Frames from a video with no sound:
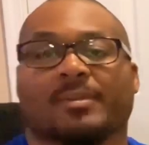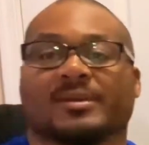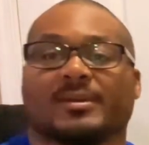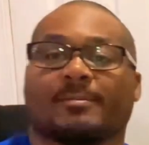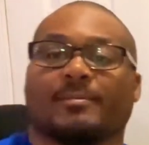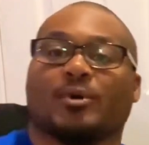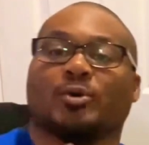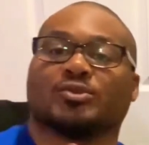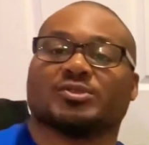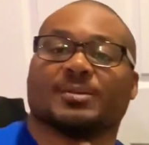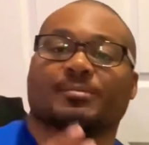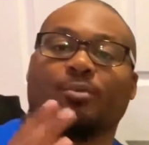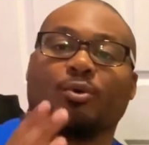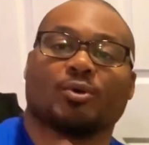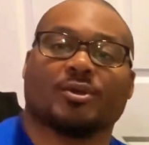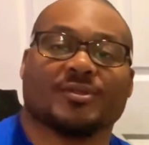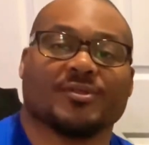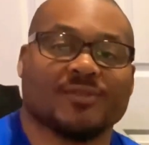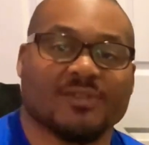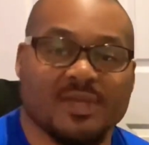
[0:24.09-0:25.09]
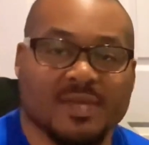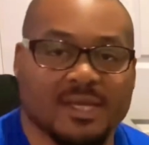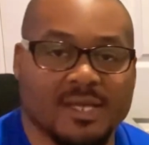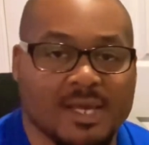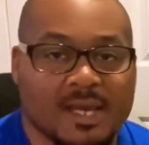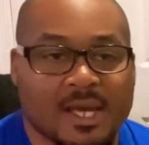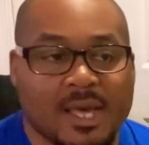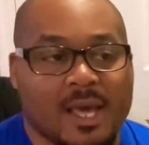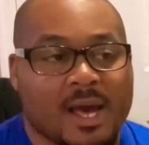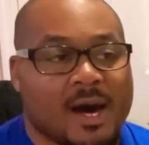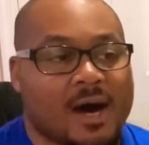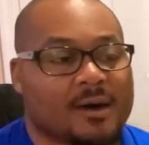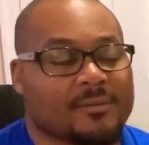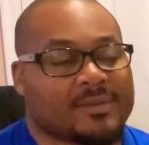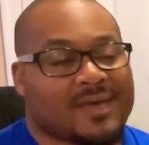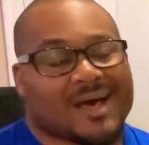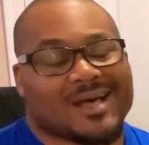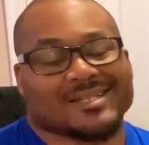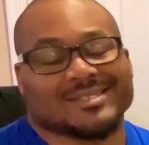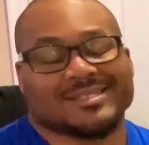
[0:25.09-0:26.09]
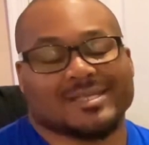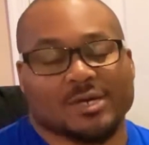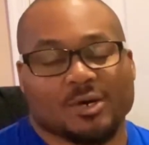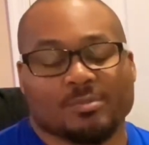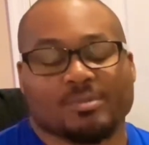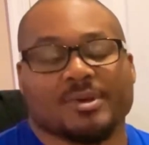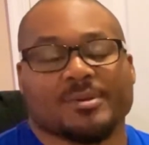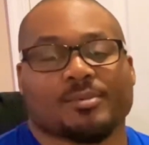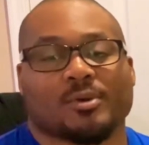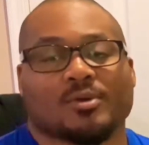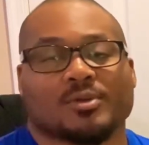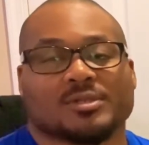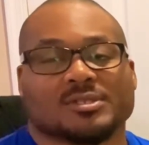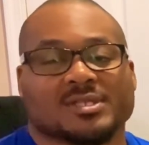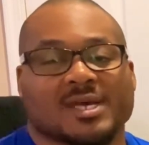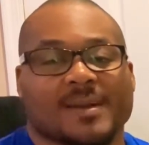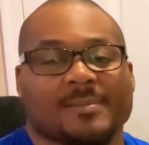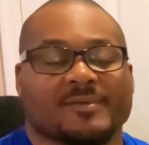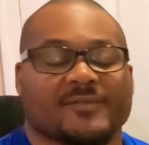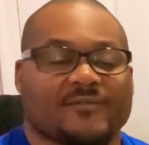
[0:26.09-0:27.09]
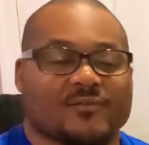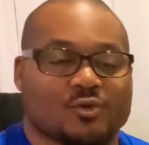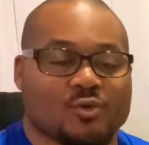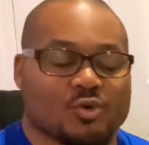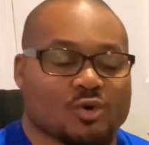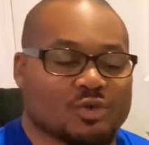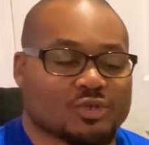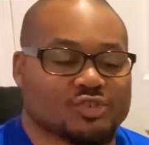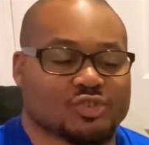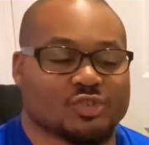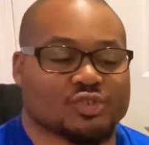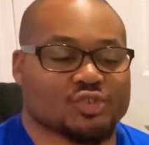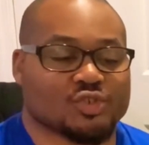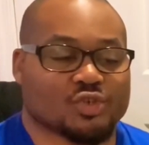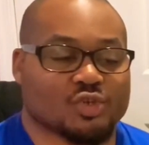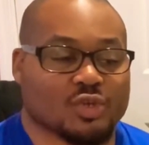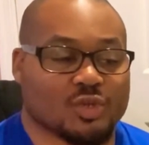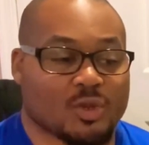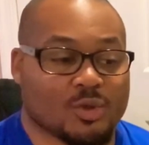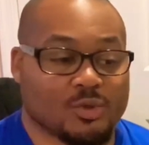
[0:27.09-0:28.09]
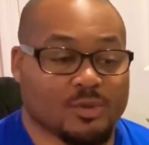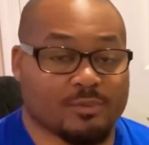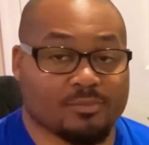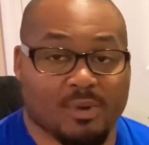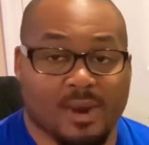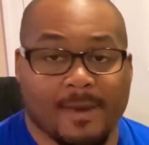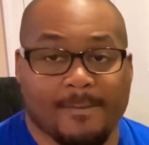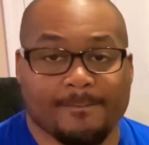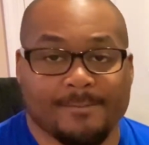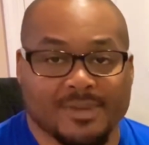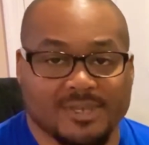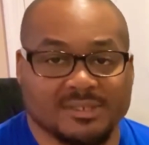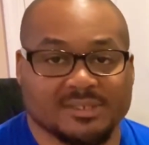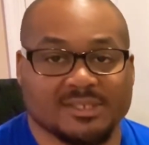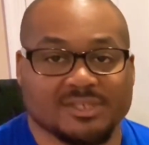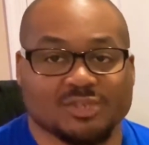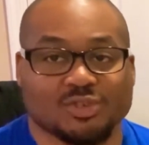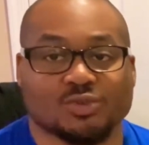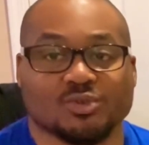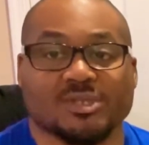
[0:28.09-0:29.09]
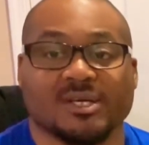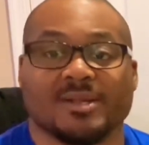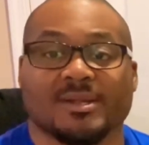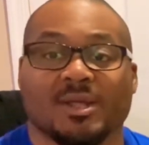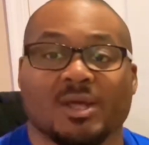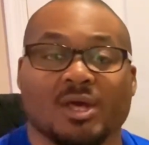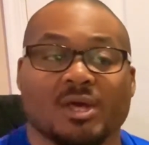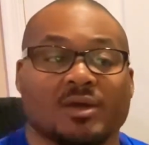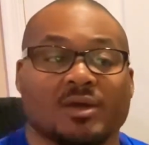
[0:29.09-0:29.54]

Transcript: But the most important thing that I tell people all the time, if you're going to start your clothing brand business, you need